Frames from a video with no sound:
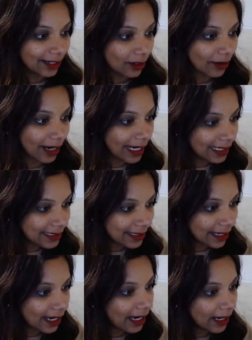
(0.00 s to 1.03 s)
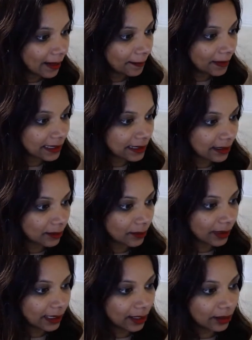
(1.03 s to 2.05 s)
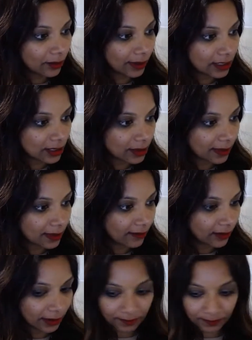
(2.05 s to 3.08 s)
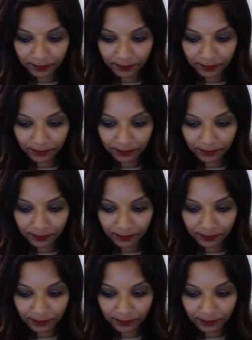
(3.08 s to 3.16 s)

Great. Let's see. What other questions do we have here?